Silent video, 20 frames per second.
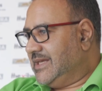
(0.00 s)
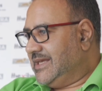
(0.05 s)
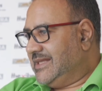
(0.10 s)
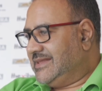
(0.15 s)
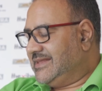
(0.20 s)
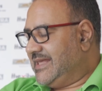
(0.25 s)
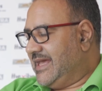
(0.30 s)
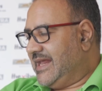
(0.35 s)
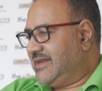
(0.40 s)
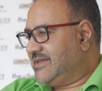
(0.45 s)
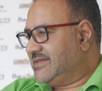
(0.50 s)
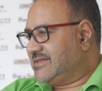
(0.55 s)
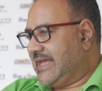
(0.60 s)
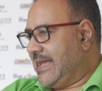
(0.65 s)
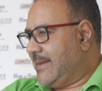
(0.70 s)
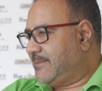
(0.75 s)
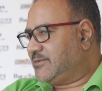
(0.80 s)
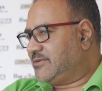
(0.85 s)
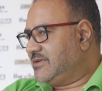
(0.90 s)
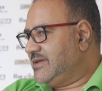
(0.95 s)
there is
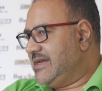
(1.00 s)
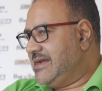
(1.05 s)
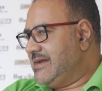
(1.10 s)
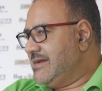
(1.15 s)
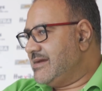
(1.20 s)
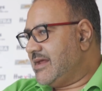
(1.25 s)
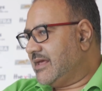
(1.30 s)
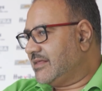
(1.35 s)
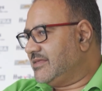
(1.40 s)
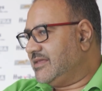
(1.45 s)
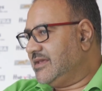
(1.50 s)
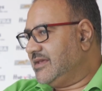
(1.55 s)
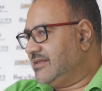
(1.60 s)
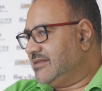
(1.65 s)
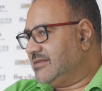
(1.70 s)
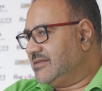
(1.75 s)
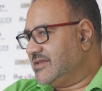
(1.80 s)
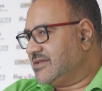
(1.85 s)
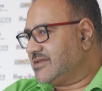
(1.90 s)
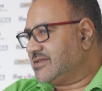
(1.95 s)
absolutely
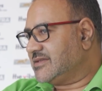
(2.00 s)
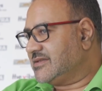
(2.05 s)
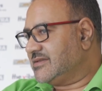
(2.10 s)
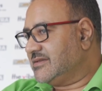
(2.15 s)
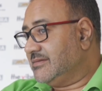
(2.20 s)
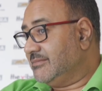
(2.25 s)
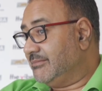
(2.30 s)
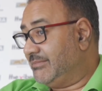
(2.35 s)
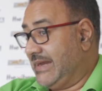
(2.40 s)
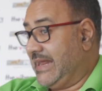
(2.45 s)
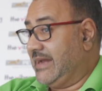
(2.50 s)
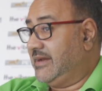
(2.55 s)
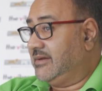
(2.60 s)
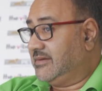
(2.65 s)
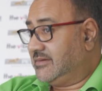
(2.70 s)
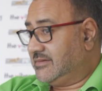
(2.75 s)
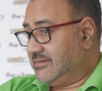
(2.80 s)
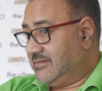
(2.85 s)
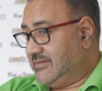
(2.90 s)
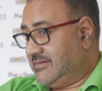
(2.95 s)
nothing this planet,
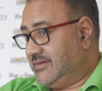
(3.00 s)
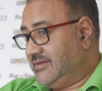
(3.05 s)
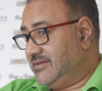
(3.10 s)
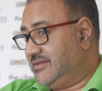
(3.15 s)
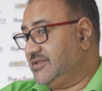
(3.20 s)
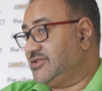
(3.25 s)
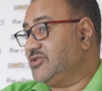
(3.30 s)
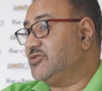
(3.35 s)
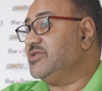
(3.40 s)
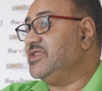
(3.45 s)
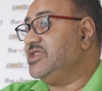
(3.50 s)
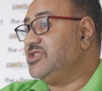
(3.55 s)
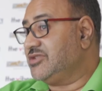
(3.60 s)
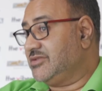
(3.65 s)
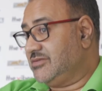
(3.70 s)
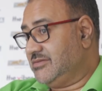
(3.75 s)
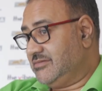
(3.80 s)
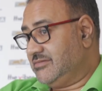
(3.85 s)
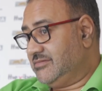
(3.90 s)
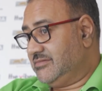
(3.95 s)
this
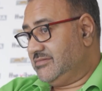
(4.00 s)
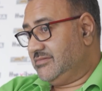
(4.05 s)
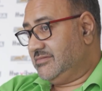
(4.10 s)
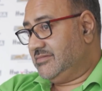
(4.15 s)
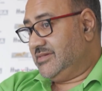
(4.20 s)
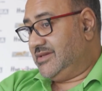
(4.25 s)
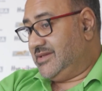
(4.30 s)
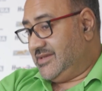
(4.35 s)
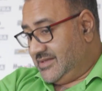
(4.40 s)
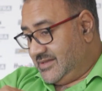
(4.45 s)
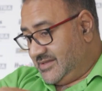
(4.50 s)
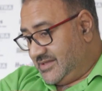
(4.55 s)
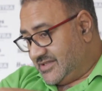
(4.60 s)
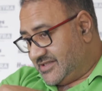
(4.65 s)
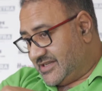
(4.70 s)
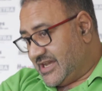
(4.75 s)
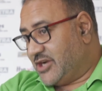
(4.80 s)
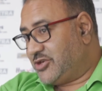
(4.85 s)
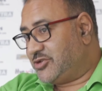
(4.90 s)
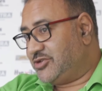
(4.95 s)
region, this
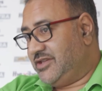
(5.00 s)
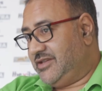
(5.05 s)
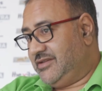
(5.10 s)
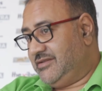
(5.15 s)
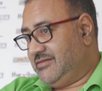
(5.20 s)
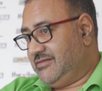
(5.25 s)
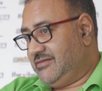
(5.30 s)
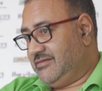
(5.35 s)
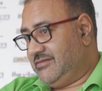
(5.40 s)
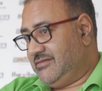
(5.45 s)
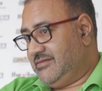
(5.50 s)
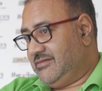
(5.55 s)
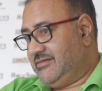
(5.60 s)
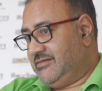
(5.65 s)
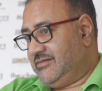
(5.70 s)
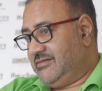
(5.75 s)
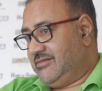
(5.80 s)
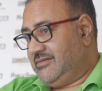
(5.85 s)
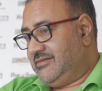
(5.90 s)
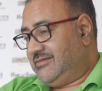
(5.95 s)
country,
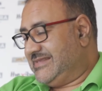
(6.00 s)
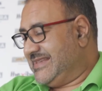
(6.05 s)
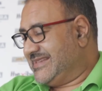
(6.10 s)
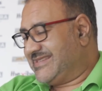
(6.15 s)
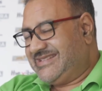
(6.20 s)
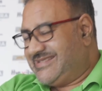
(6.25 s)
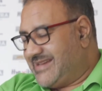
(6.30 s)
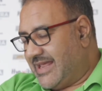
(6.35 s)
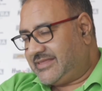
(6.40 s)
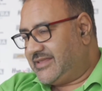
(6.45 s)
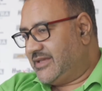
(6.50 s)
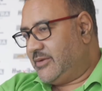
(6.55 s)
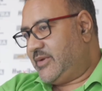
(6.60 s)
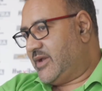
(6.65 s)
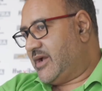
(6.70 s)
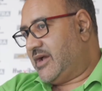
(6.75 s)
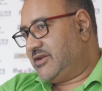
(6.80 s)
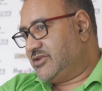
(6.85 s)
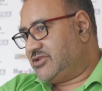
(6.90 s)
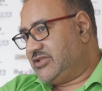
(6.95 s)
there's nothing we
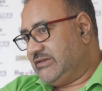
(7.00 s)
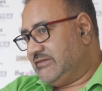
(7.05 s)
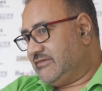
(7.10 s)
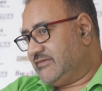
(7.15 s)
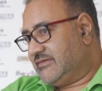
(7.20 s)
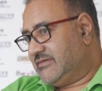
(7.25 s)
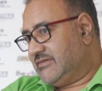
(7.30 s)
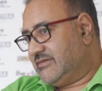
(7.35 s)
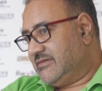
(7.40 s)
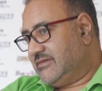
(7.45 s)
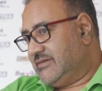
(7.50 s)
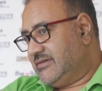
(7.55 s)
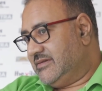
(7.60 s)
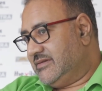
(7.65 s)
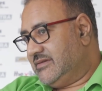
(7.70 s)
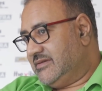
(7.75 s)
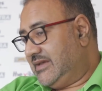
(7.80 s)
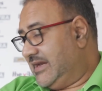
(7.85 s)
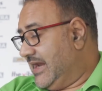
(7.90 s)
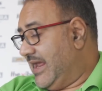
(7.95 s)
can't achieve.
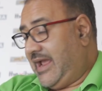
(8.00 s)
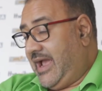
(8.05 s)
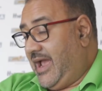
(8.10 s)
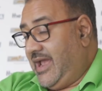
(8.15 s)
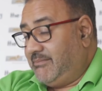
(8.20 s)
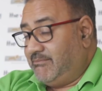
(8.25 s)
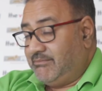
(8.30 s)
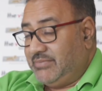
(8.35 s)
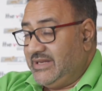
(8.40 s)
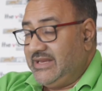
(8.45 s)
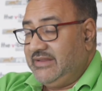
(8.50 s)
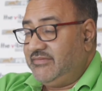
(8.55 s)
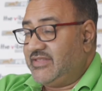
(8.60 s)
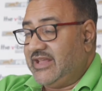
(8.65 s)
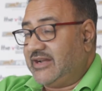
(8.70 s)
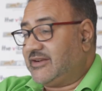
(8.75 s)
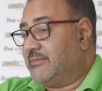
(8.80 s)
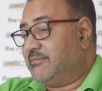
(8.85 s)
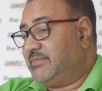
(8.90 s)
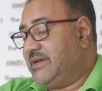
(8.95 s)
And I believe
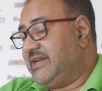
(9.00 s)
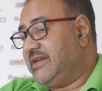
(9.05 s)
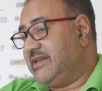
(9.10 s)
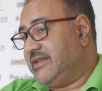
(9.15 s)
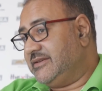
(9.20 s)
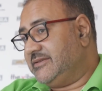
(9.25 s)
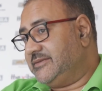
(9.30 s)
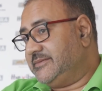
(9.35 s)
that completely.